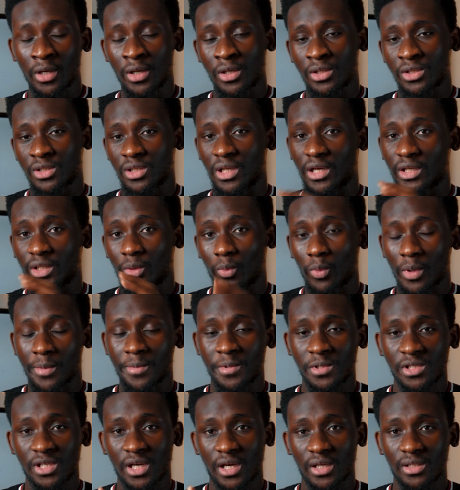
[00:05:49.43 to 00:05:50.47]
So like the
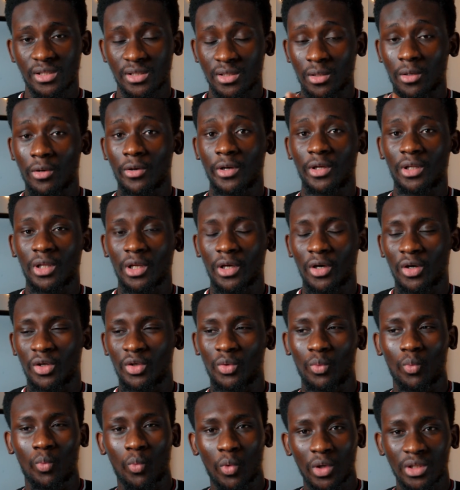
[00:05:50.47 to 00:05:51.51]
website is currently
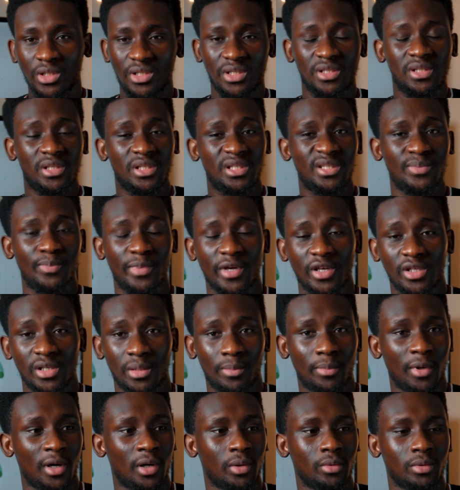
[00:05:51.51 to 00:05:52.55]
on, what is this page
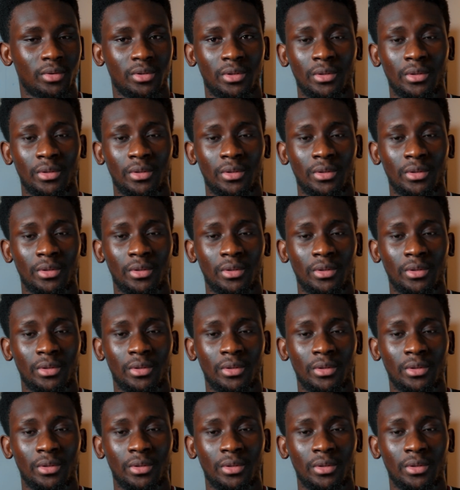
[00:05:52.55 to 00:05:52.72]
about?